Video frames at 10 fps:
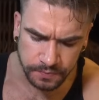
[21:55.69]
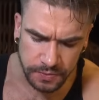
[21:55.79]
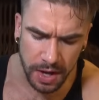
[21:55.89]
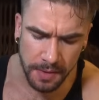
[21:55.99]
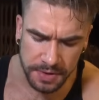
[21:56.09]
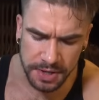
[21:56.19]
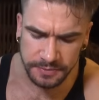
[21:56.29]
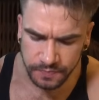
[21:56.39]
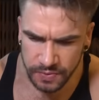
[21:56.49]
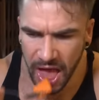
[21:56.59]
Yummy.
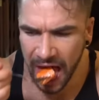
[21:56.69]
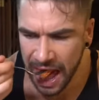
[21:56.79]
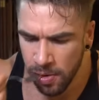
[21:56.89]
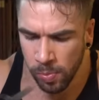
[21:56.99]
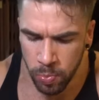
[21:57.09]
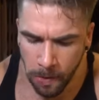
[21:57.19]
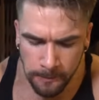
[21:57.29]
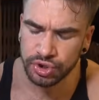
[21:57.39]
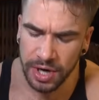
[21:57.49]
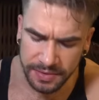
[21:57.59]

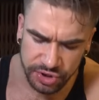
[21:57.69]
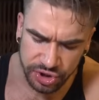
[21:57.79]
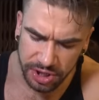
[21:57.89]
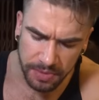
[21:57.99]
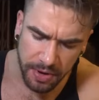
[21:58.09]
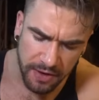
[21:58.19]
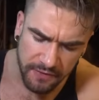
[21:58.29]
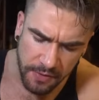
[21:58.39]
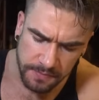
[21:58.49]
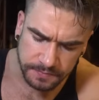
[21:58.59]
I'll try with the chili and pulpo.